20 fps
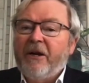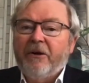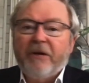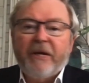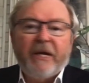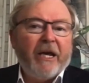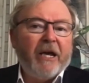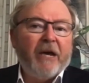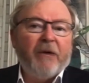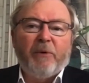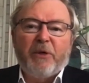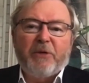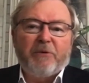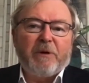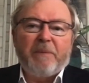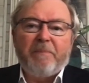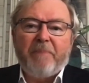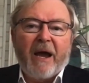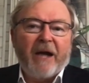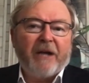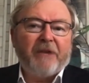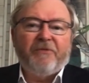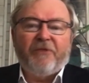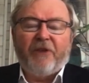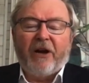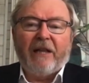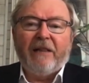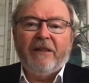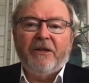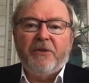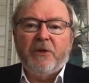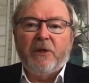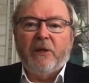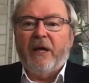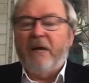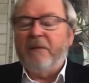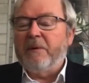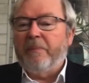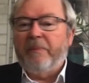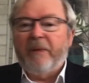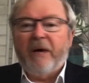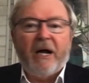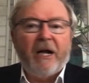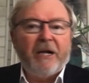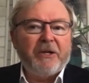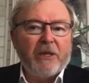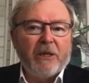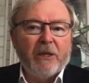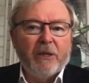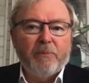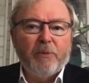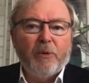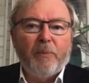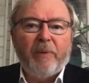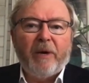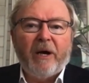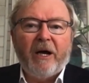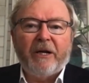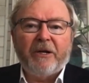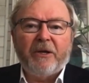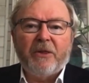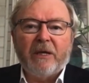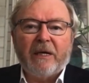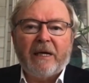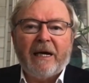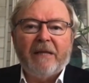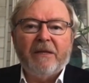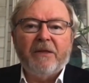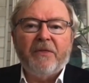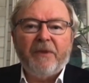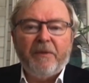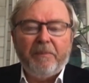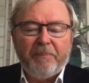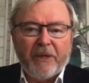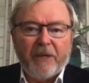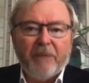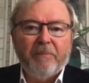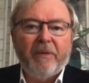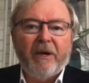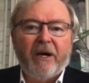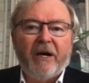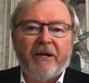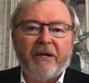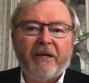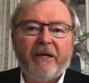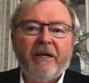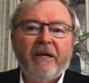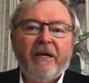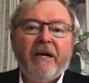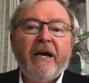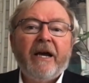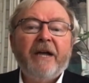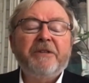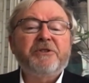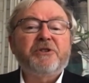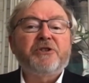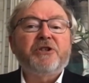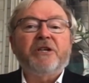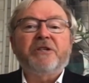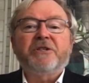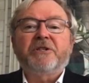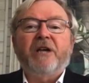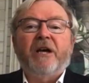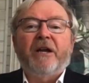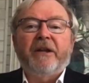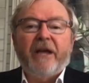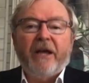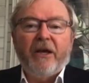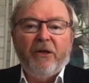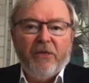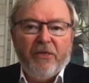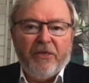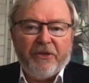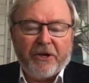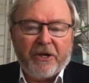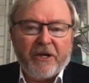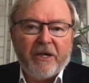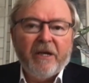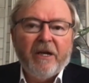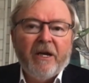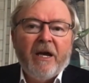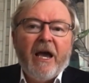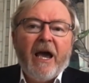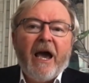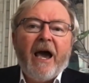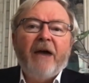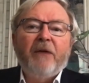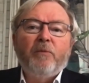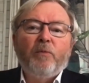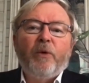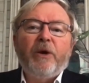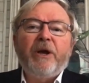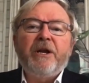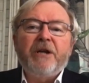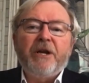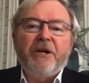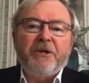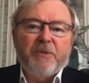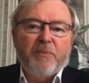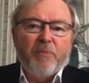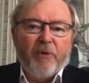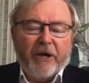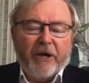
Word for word: I don't care whether he backed, frankly, the Labor Party, the Liberal Party, or the Californian Party. It's just unhealthy, and we need to